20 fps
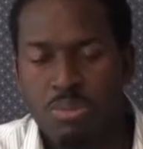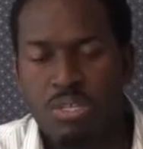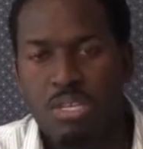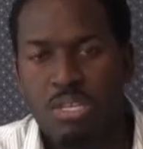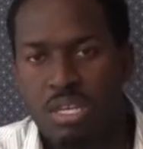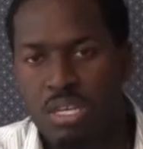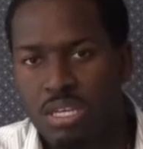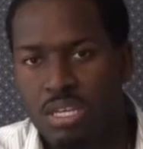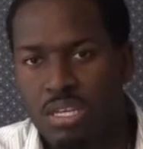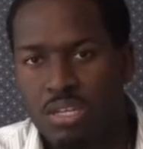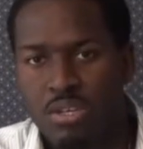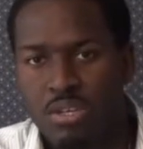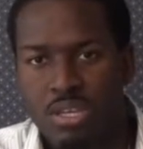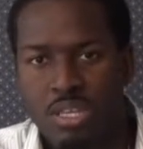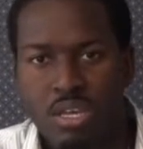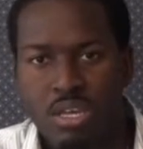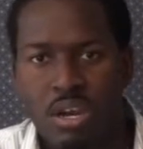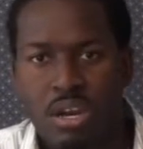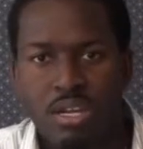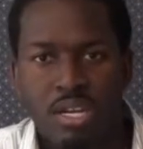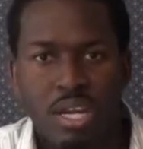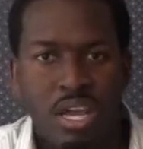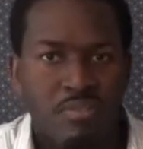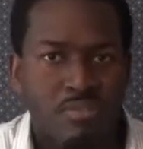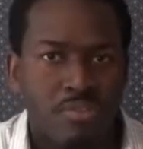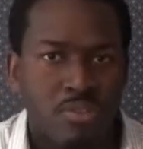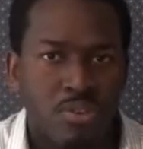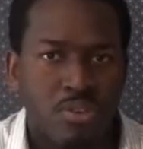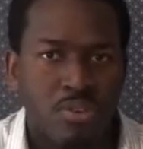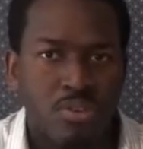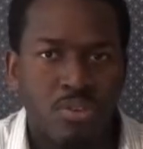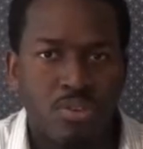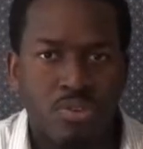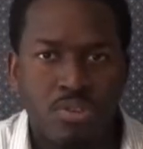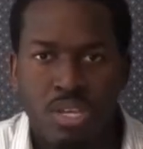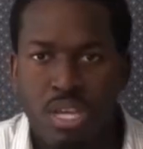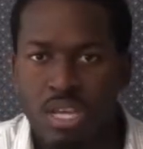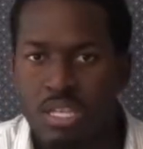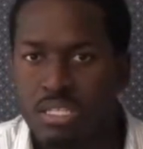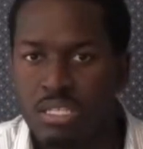we take, you know, either our
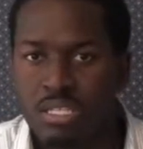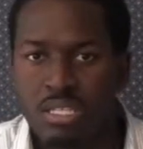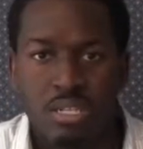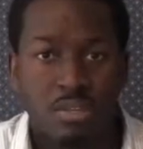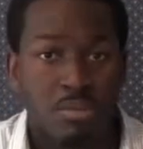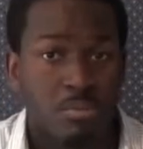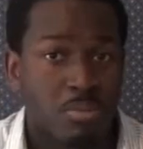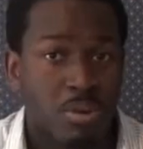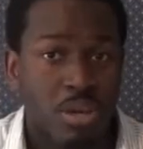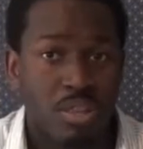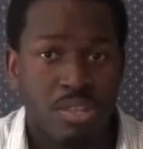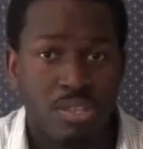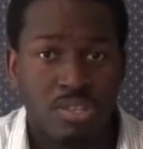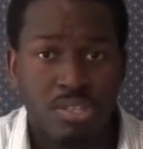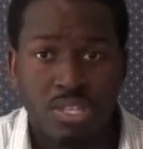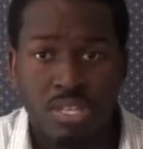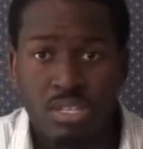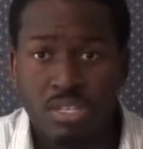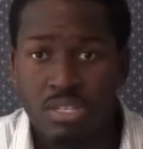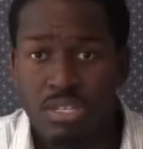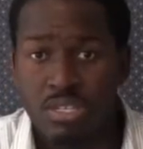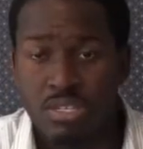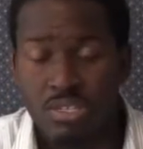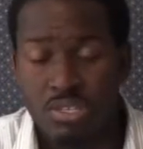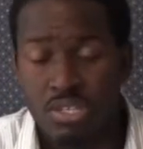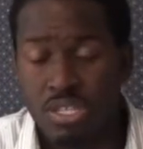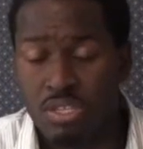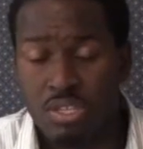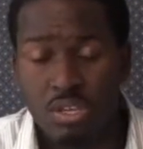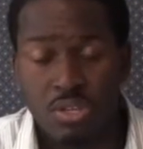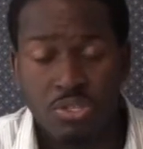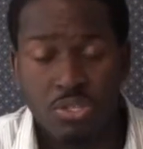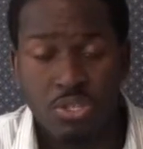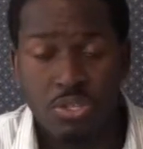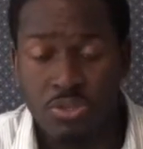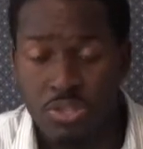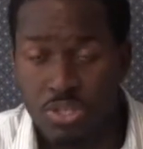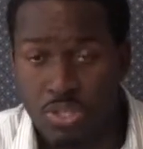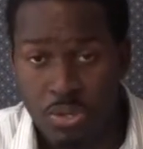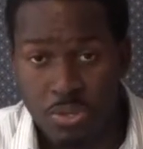nephews, cousins, little brothers, sisters, you know,
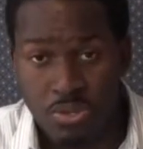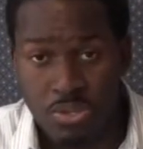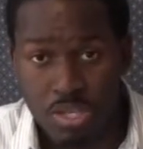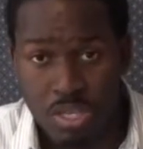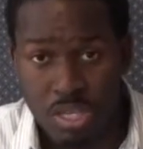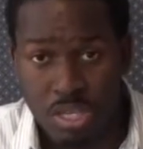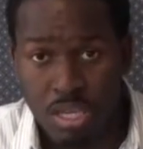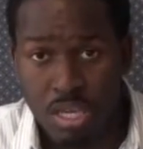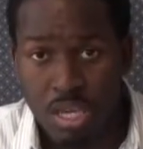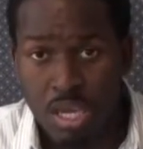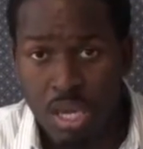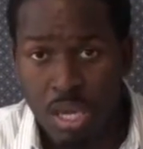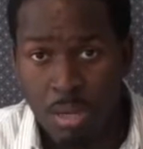children to go see.